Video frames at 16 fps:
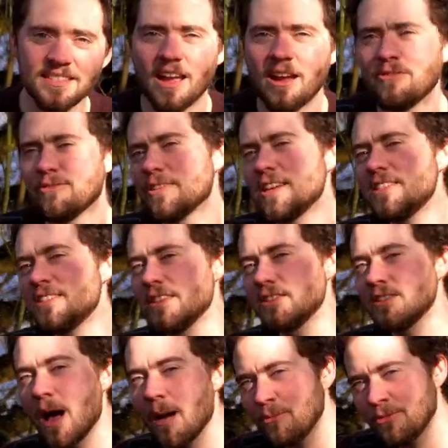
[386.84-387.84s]
life reached the
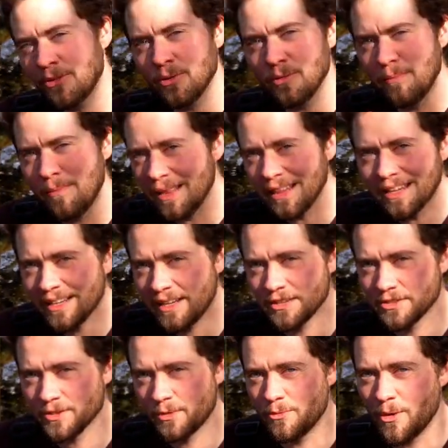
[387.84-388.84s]
top few
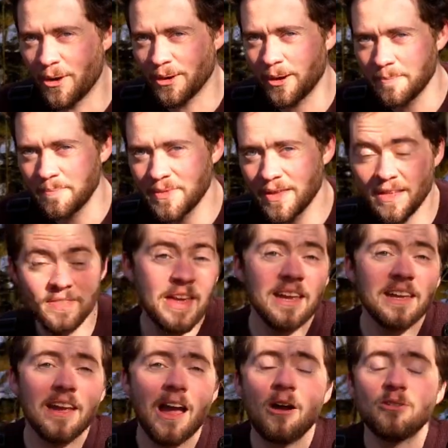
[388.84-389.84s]
milliliters of water, they
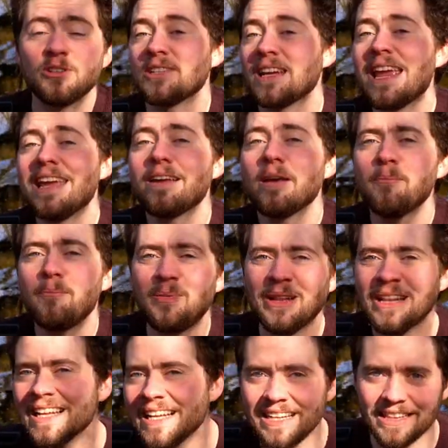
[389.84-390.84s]
encountered a
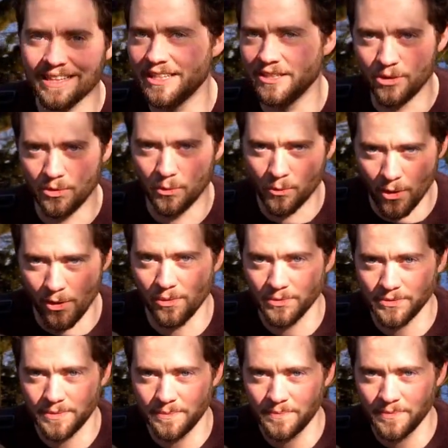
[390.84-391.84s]
completely new
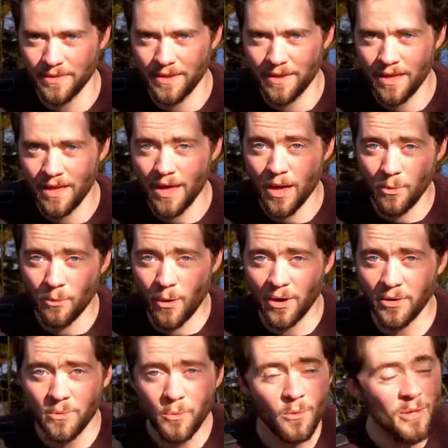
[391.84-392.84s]
world.
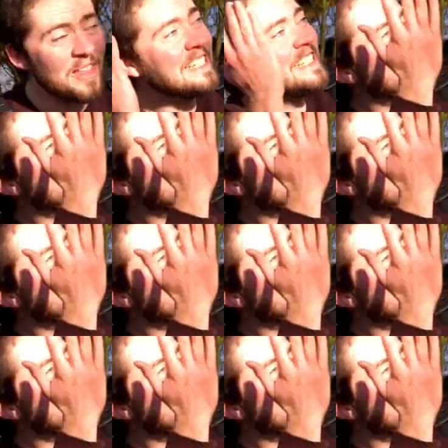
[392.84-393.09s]
One with a